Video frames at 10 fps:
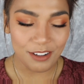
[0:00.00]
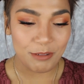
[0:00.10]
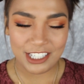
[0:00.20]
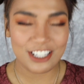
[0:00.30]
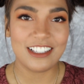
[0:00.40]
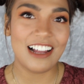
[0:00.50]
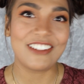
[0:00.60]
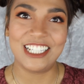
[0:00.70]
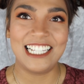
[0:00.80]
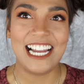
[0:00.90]
We just love
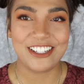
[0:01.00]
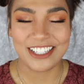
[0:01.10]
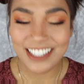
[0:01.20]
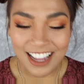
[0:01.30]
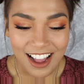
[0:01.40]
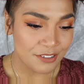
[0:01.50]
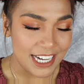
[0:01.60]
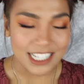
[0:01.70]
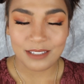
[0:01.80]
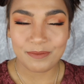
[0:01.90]
good lashes.
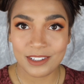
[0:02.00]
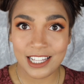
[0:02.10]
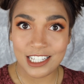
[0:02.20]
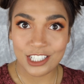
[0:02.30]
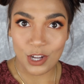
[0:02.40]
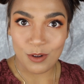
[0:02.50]
Right, let's...